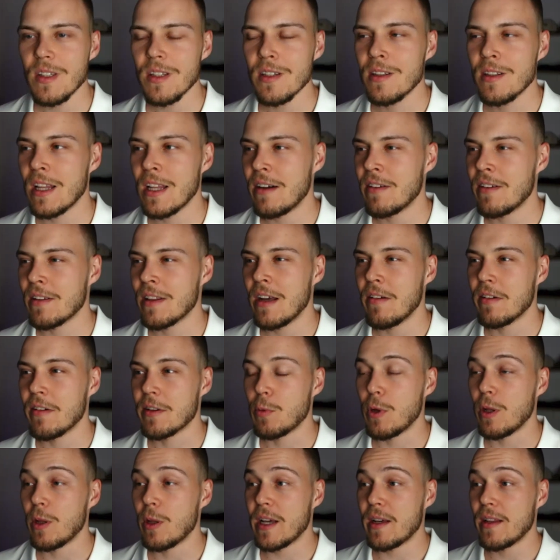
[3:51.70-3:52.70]
Love it, love it.
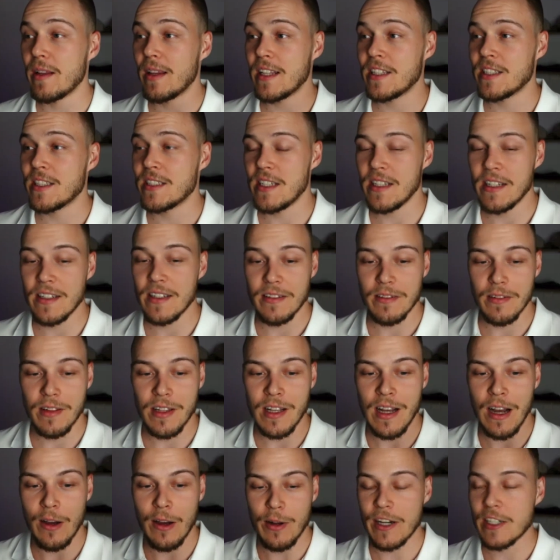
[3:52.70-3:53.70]
Well, let's see
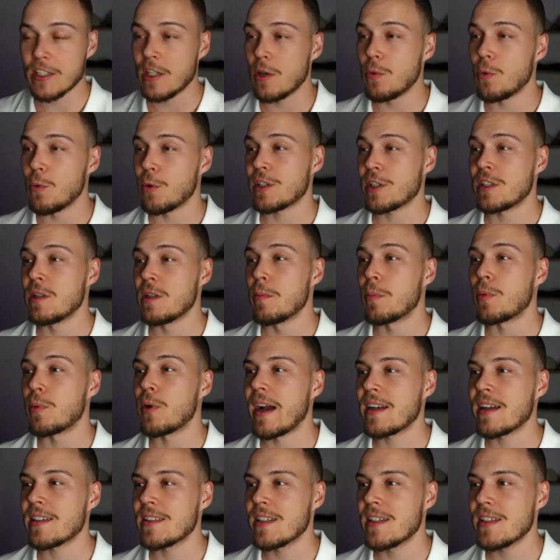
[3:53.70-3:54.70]
how it actually works in
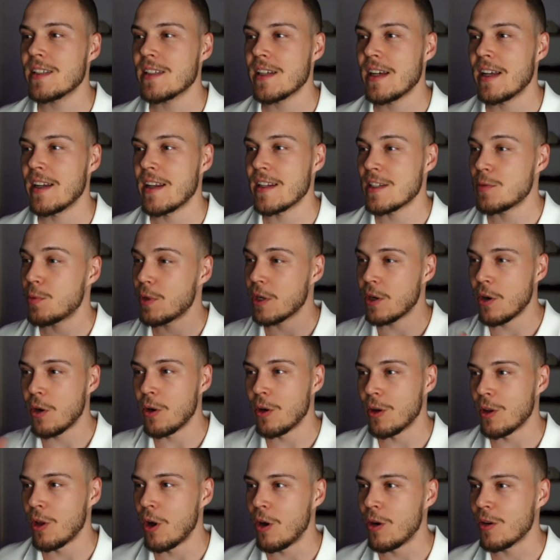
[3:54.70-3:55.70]
practice, and as we
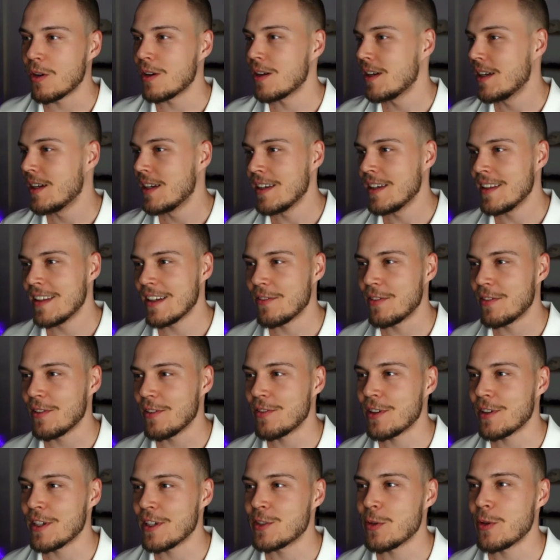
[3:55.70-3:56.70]
go along, then feel
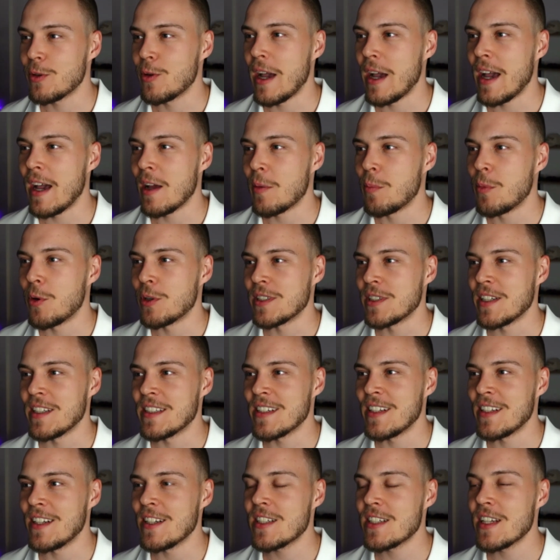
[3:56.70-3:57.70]
free to add more
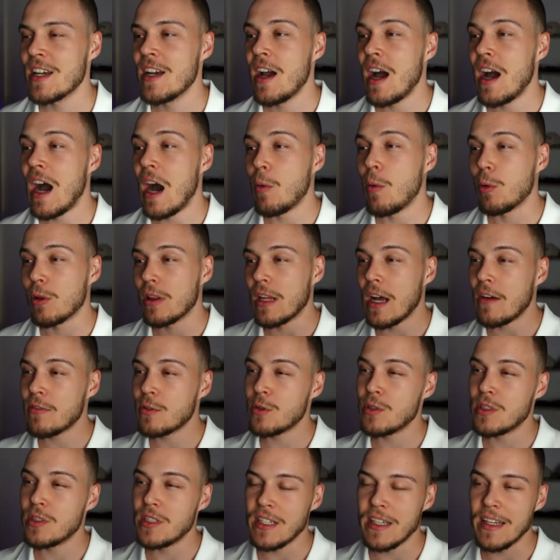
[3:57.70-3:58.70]
details. I would love
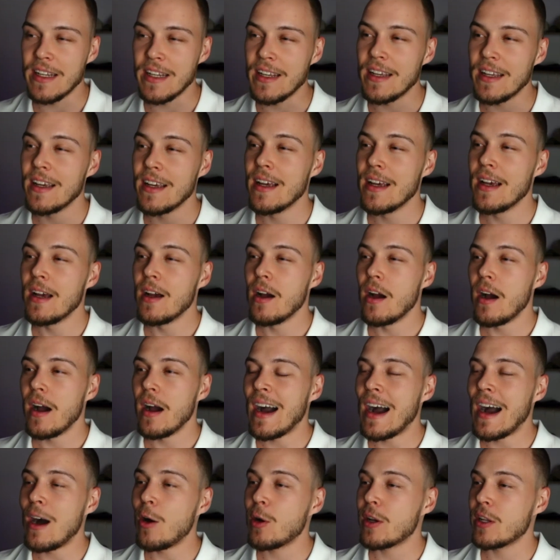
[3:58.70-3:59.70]
to see
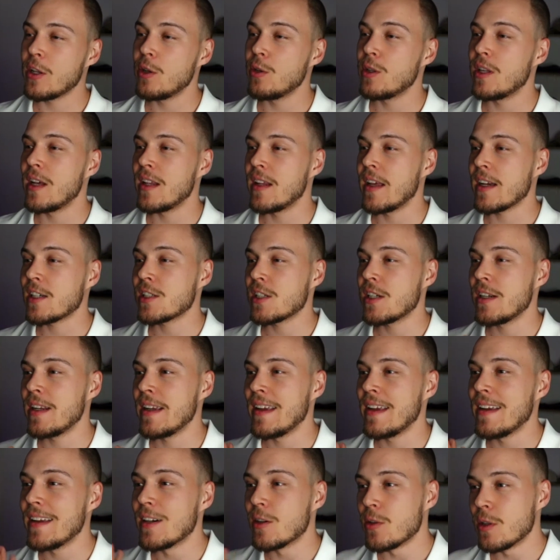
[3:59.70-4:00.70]
how can you then
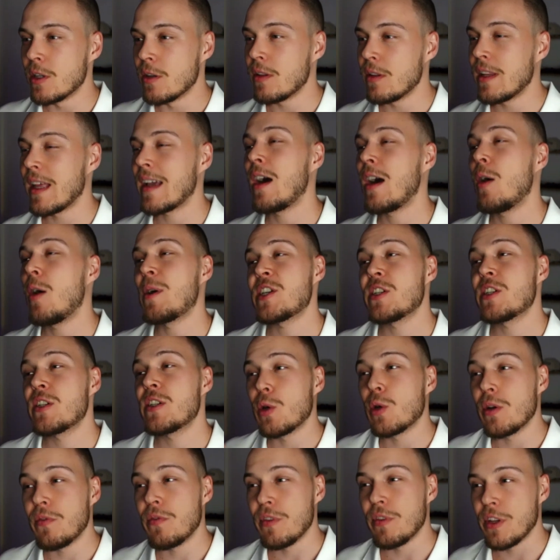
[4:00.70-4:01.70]
actually like how much
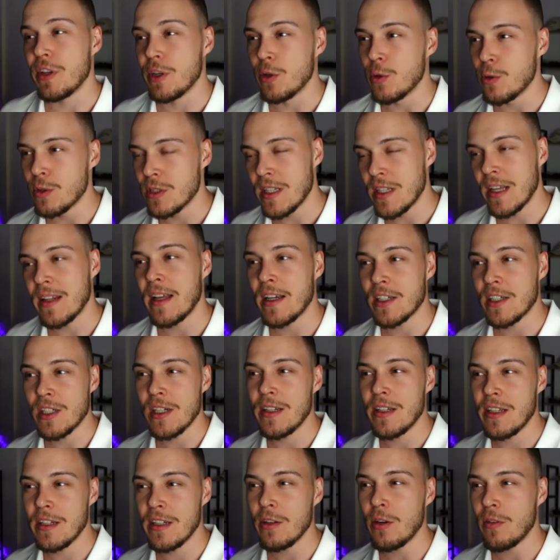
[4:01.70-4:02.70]
review is then actually
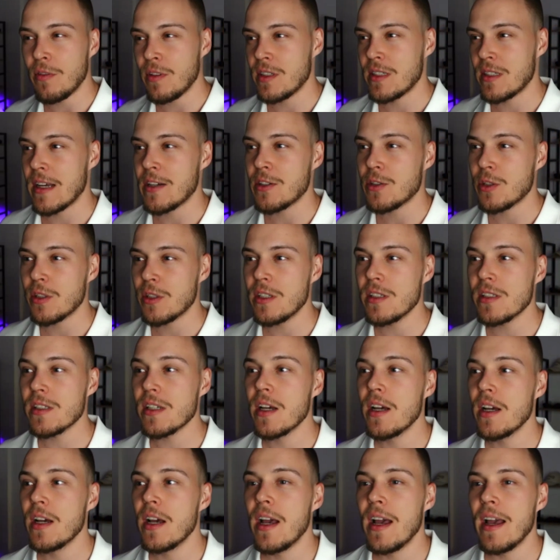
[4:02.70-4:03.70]
needed of these entries,
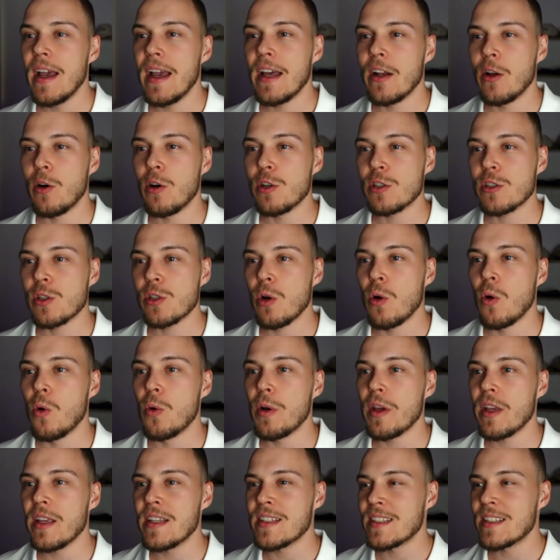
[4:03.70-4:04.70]
and
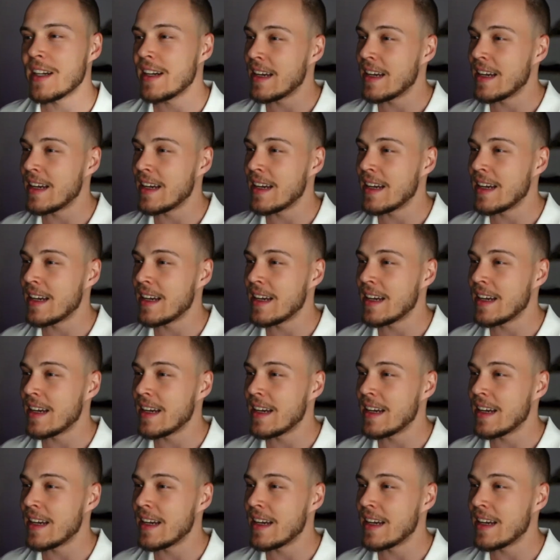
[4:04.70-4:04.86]
also is there any